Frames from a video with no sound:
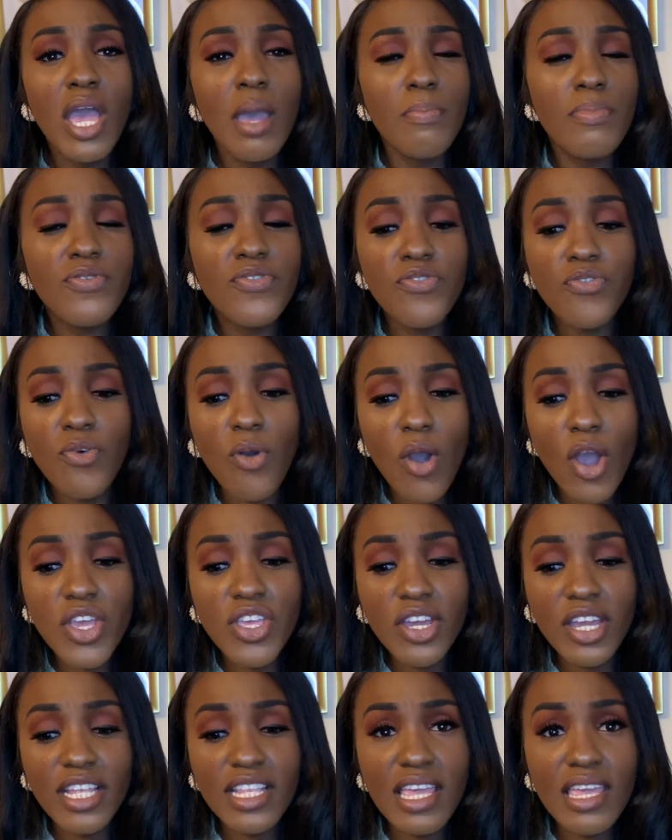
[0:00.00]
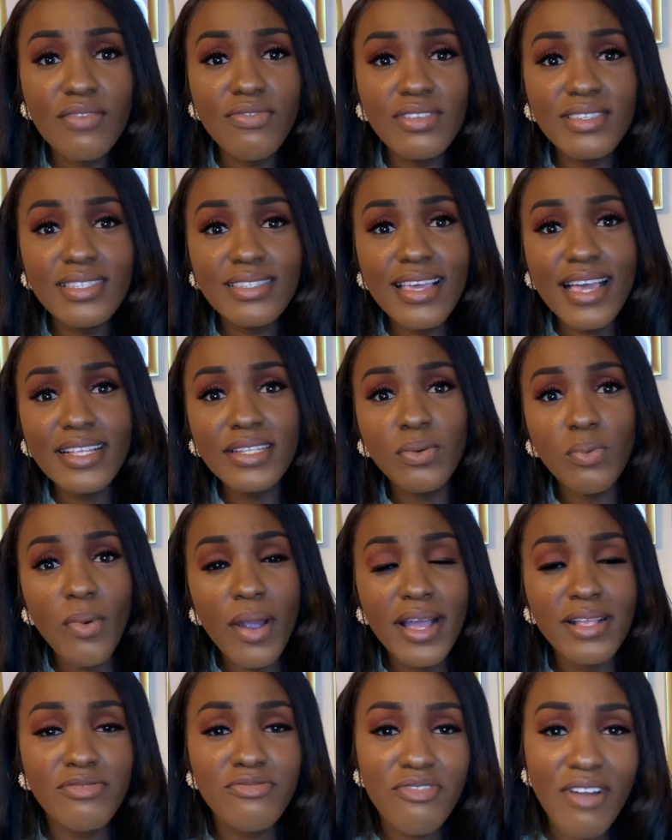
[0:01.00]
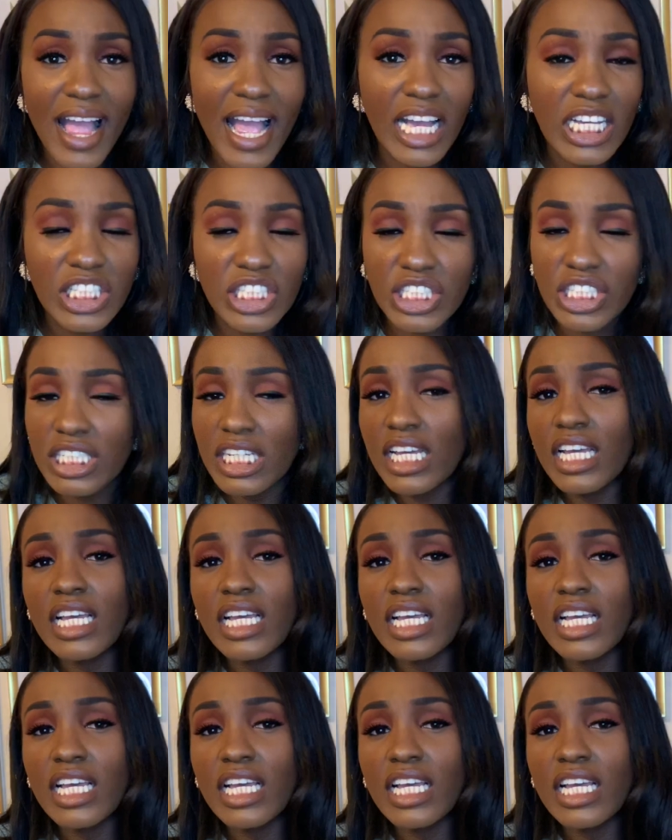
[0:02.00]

before you can even say the word rash,